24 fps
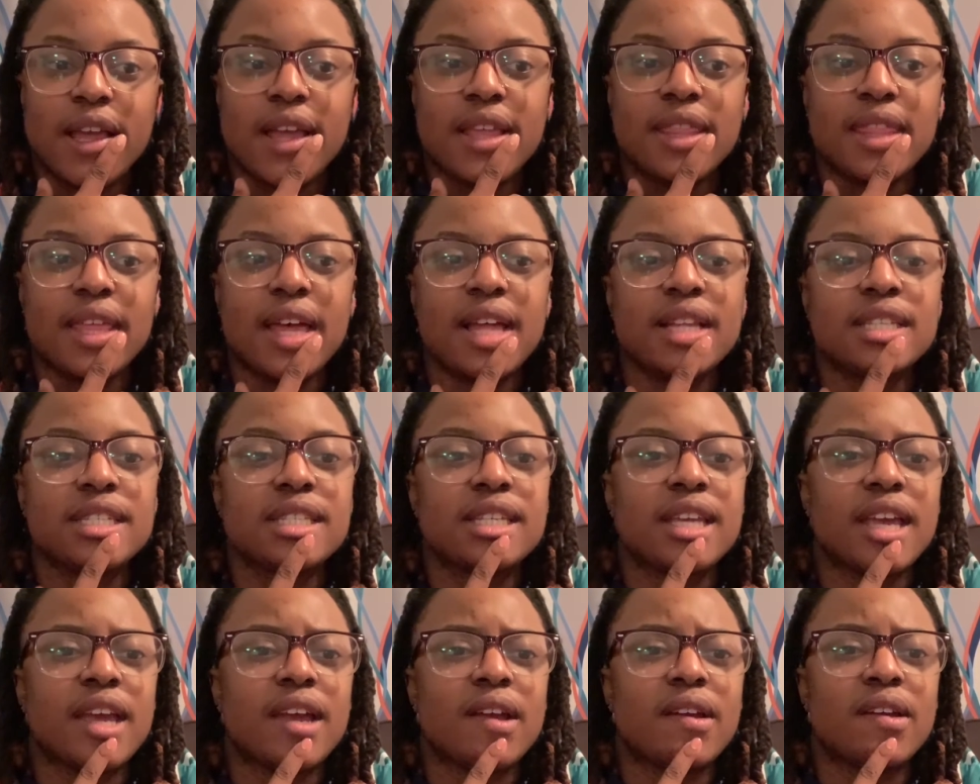and that's
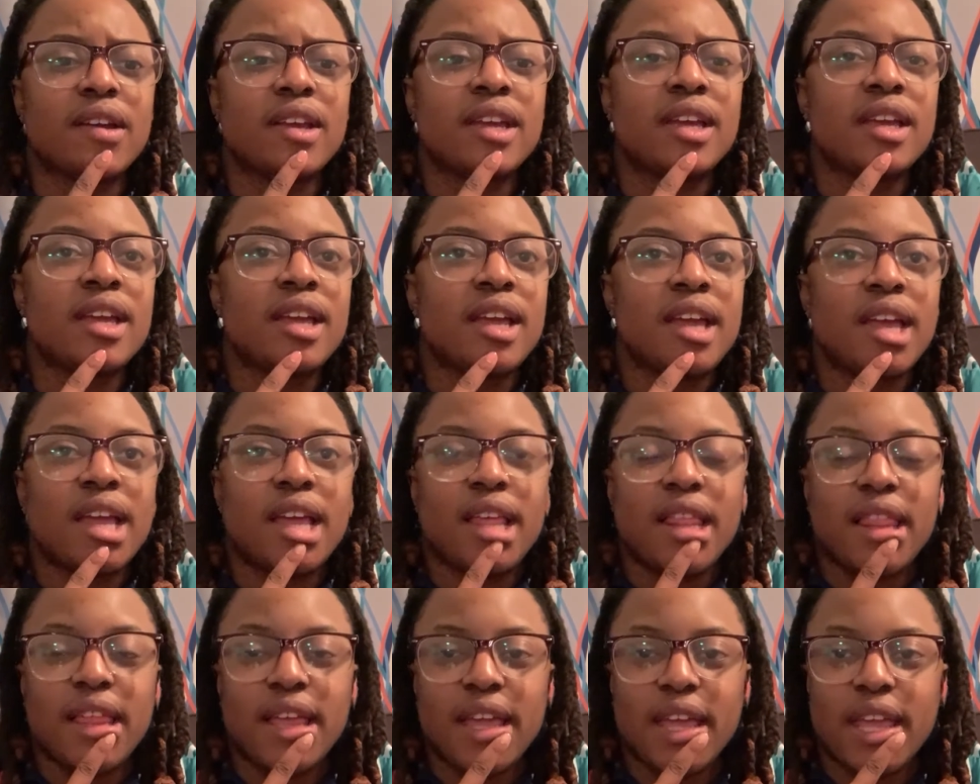scary
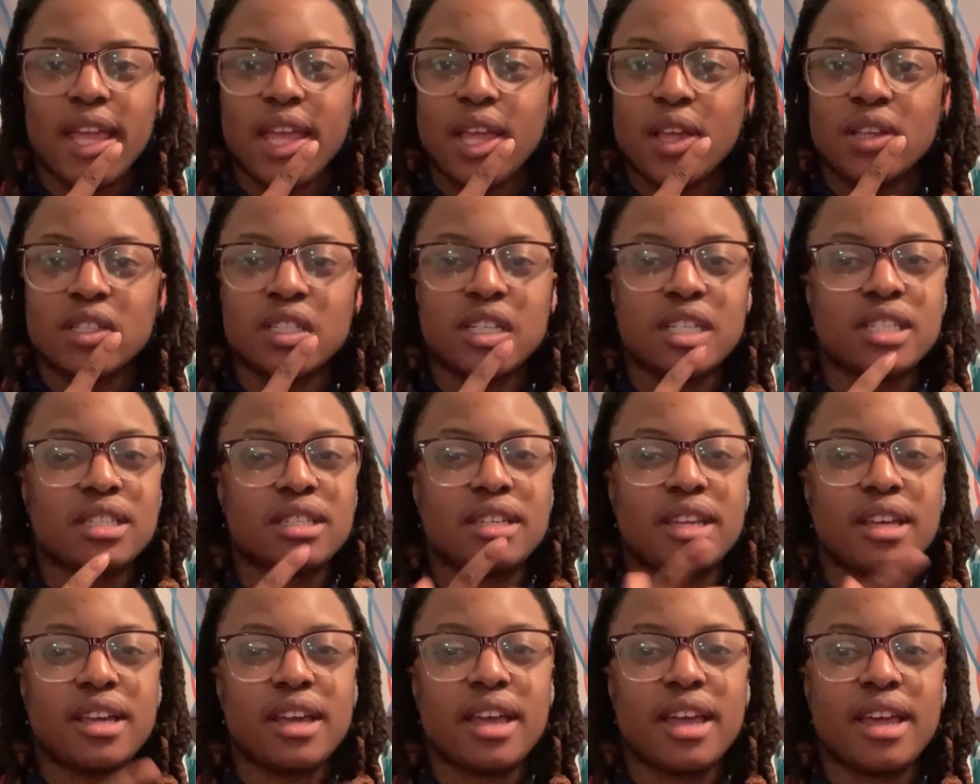like just
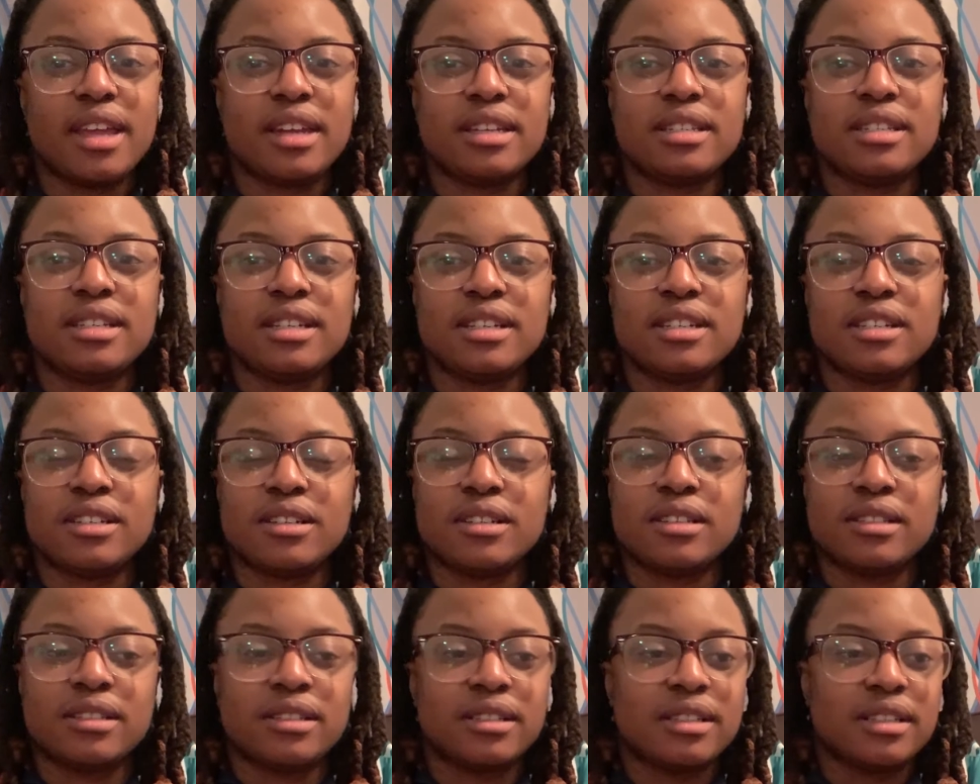
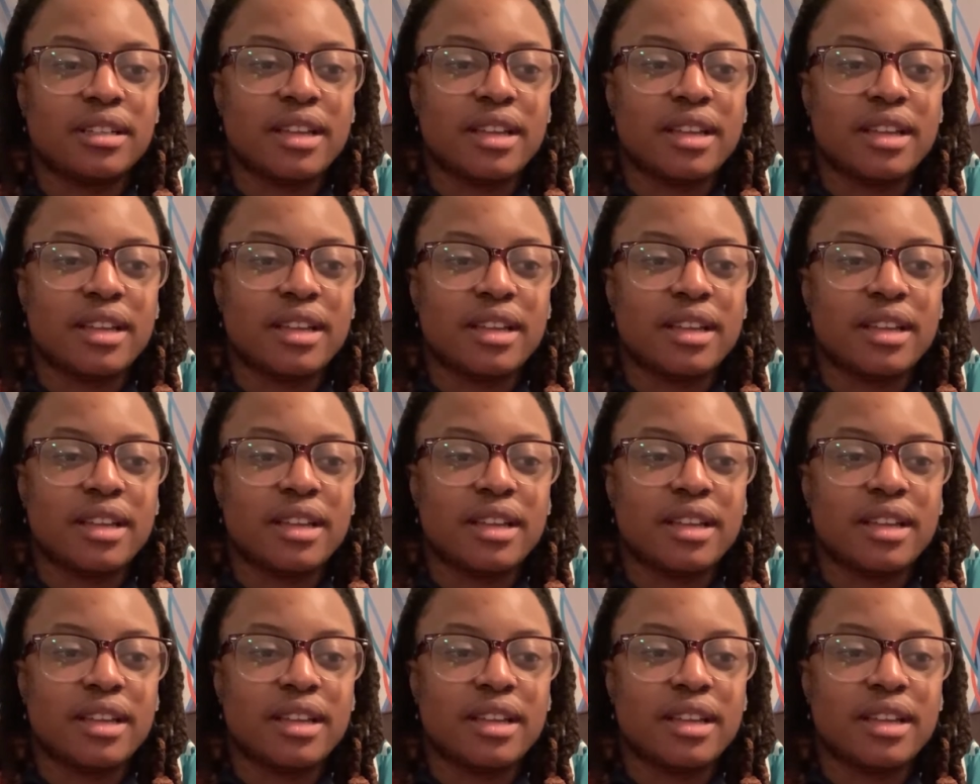anesthesia